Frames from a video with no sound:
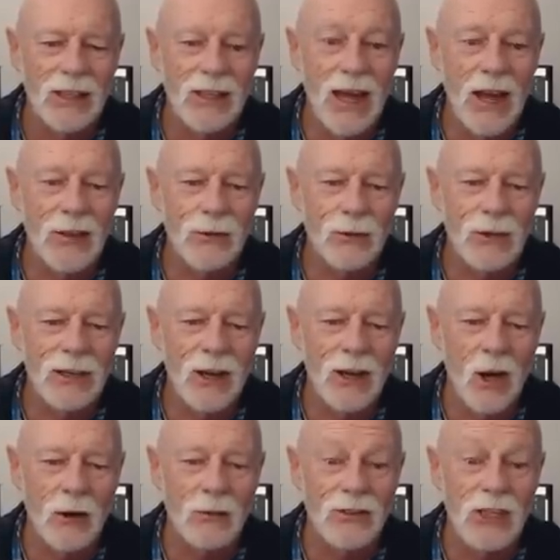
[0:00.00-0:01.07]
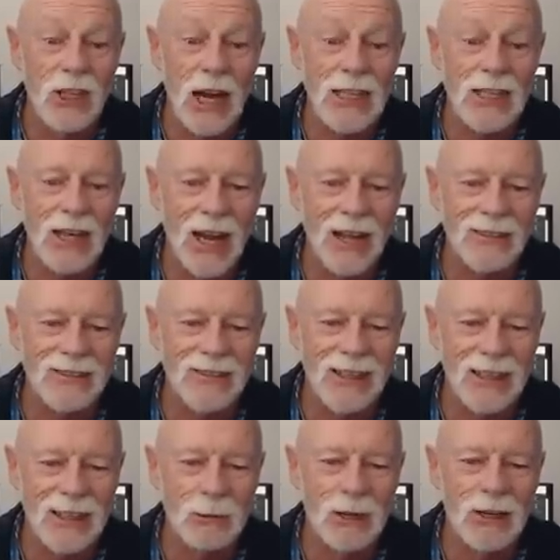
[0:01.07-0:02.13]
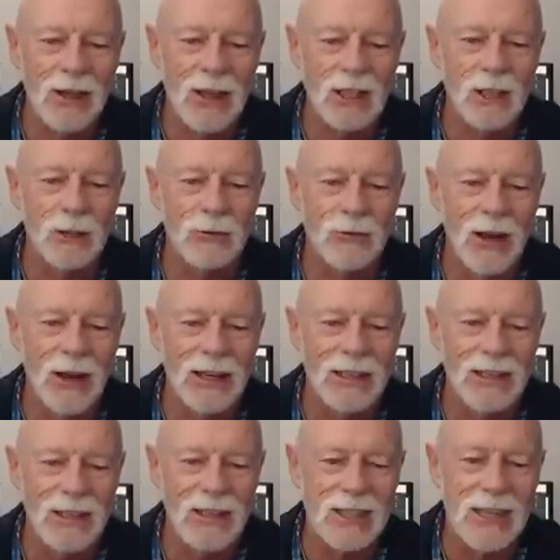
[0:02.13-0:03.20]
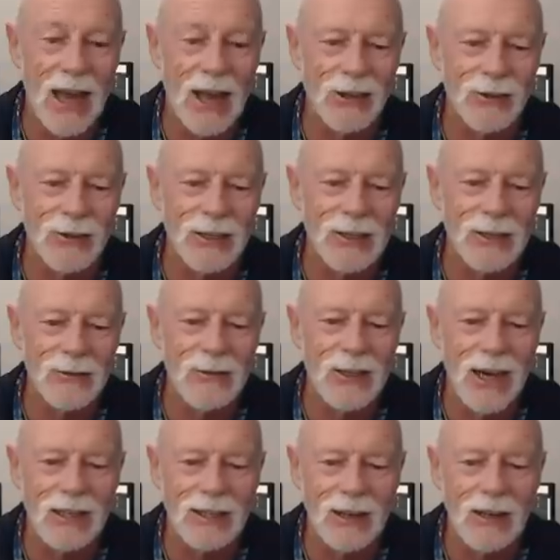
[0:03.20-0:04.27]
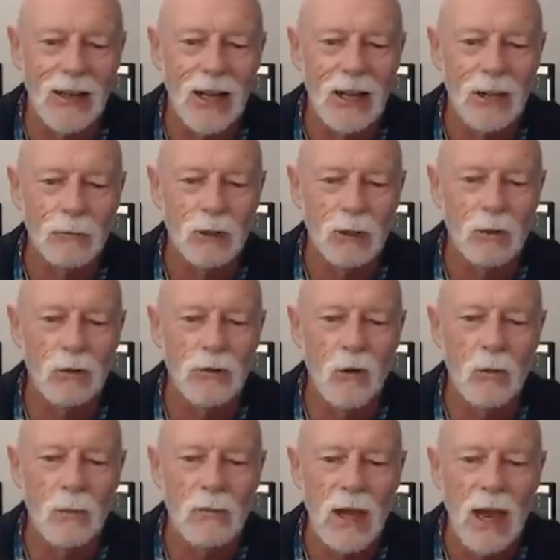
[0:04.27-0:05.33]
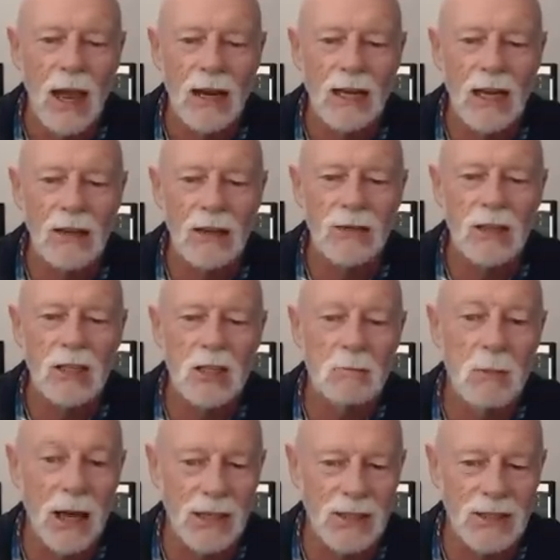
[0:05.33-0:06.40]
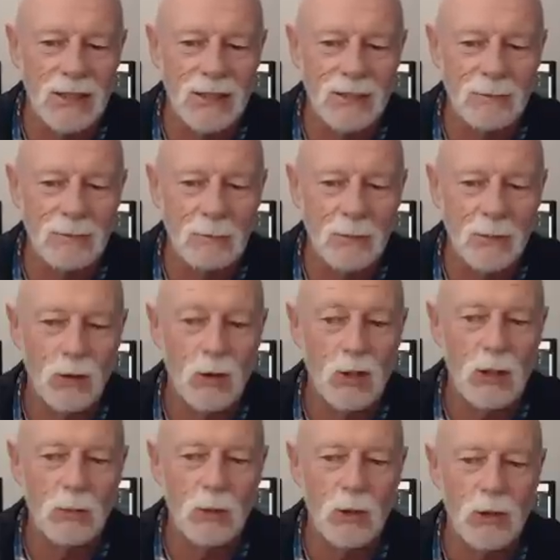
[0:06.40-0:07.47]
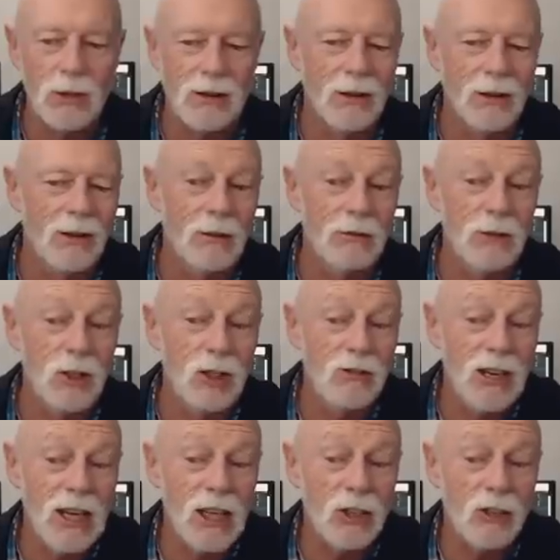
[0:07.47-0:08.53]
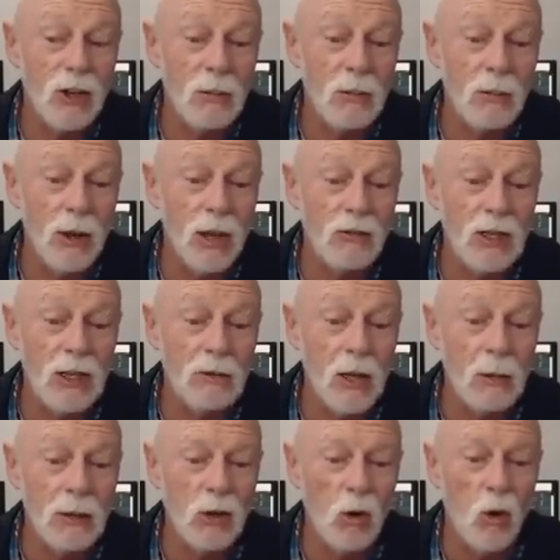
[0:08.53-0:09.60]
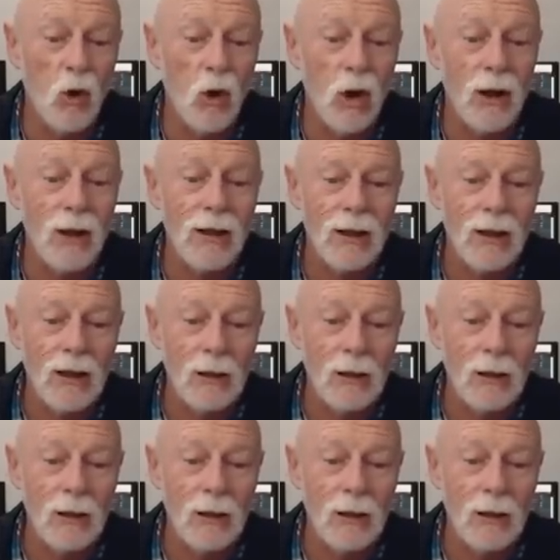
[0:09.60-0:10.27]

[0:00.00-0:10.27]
gathering of data. Yes, we know that surveillance, gathering of data, which will form an evidence base to support future regulatory and policy development or